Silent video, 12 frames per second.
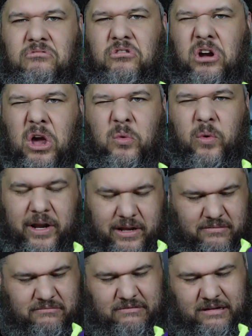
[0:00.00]
we're good with it.
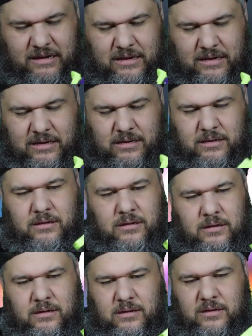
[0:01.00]

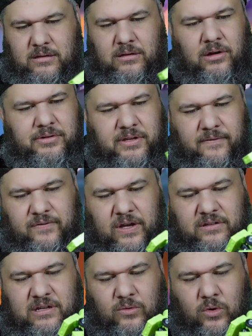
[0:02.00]
As long as it
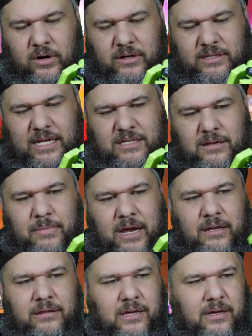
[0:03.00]
fits and works, that's the
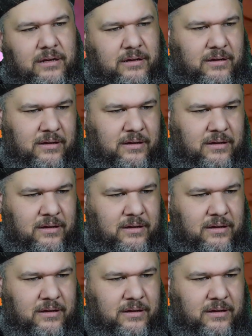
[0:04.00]
main thing.